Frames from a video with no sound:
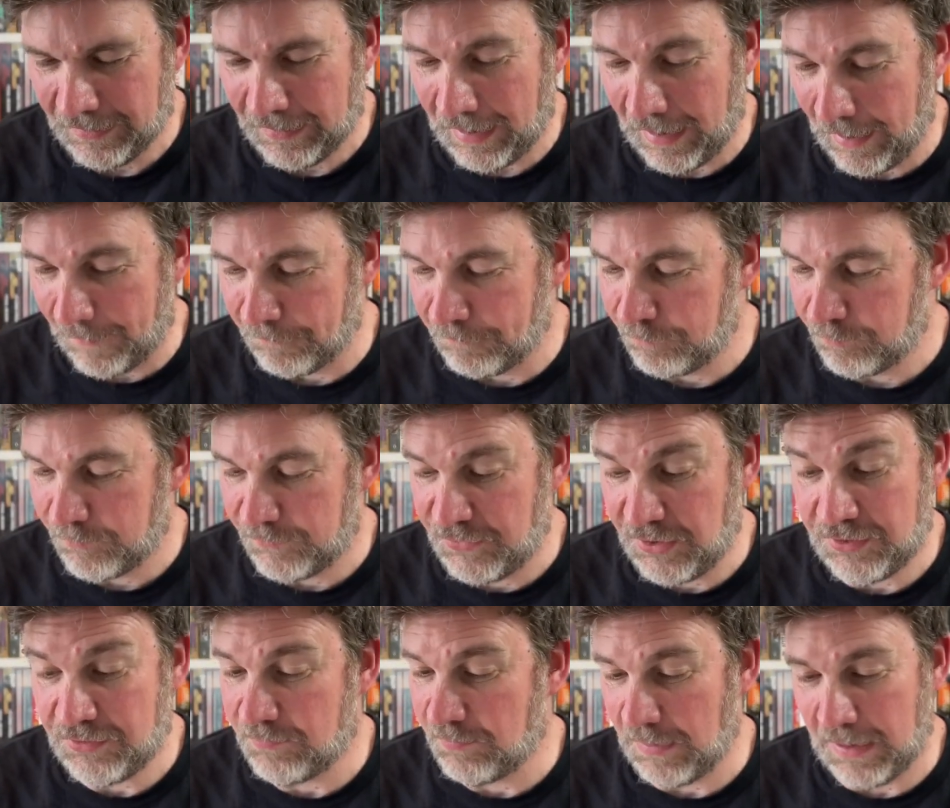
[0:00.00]
Um,
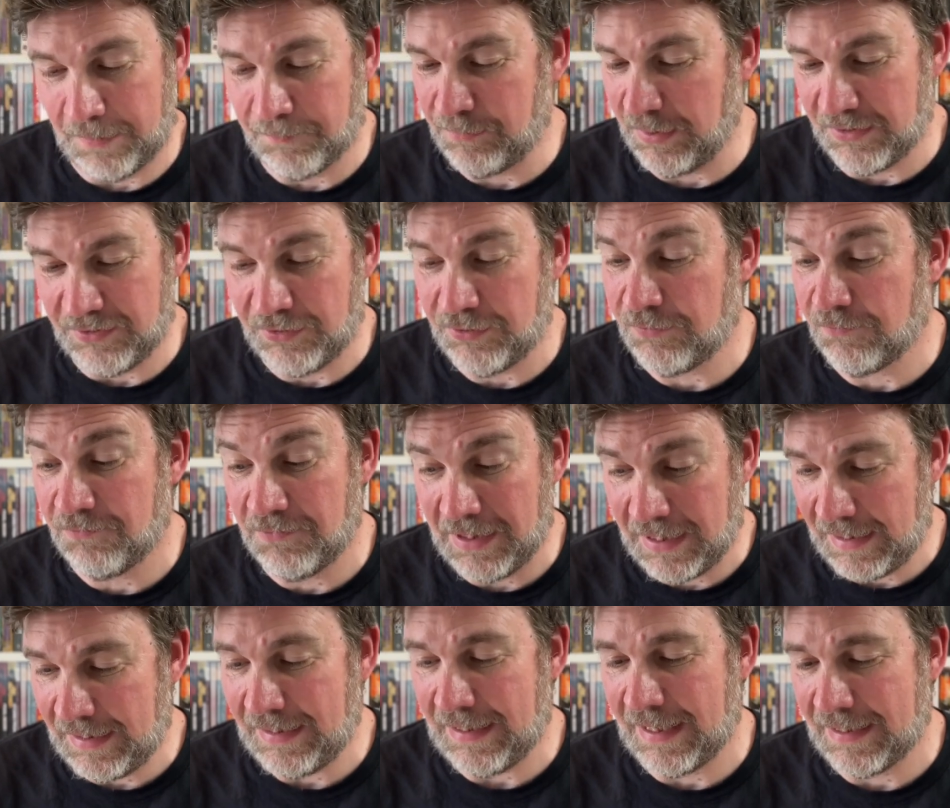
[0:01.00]
just uh, but just
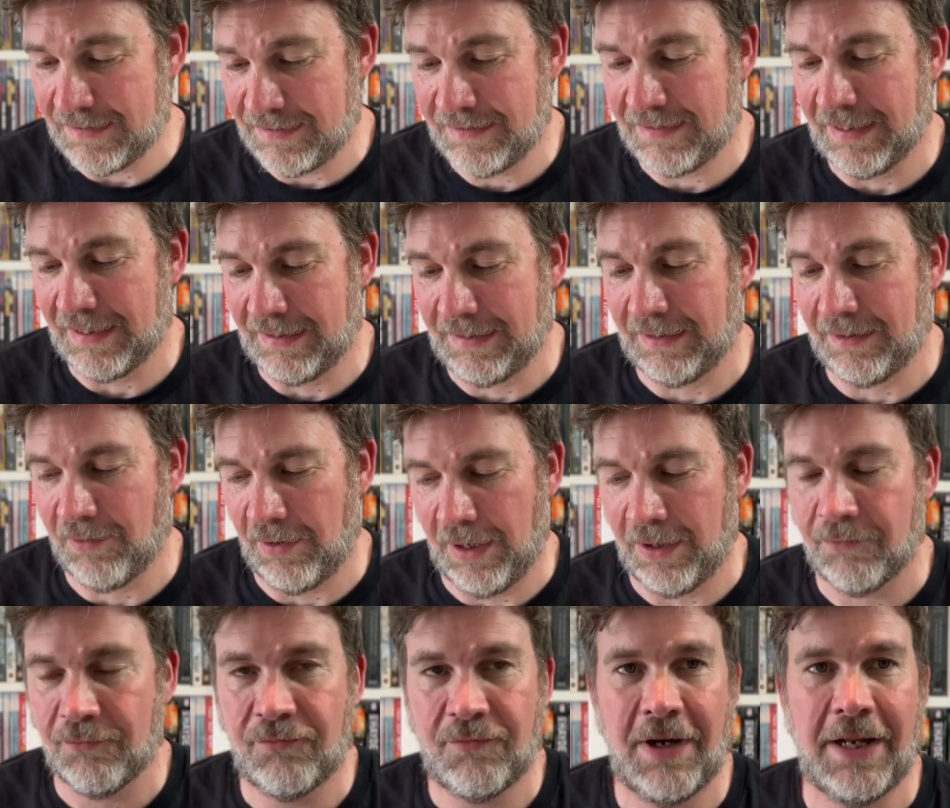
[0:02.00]
really entertaining and,
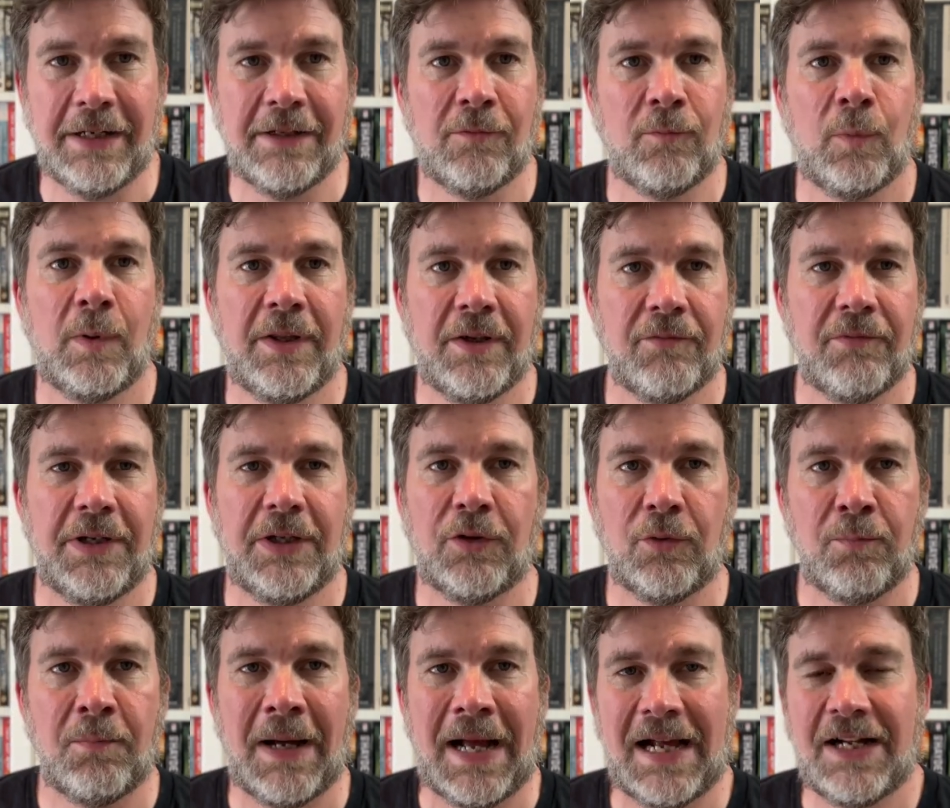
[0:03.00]
and, written with a
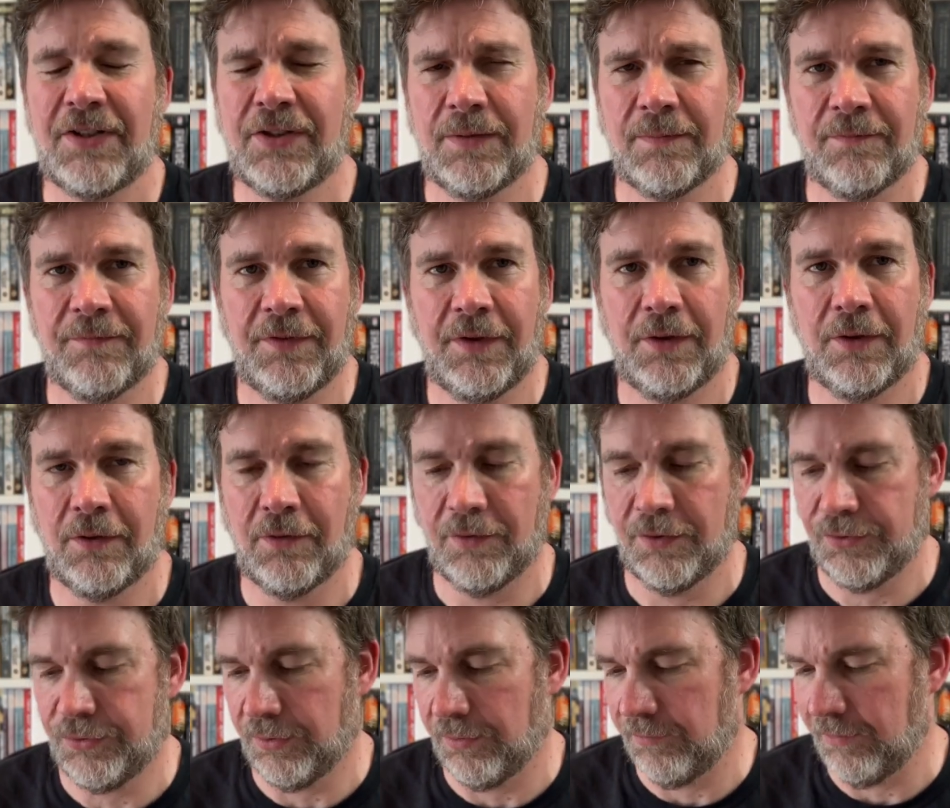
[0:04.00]
real passion for the
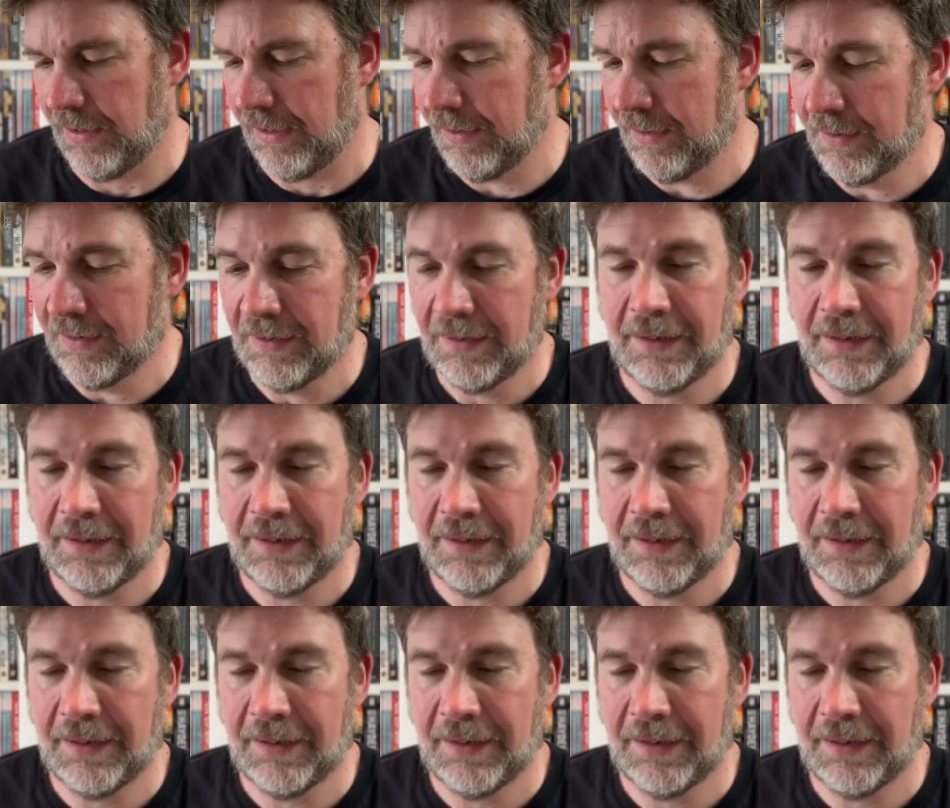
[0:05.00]
horror genre.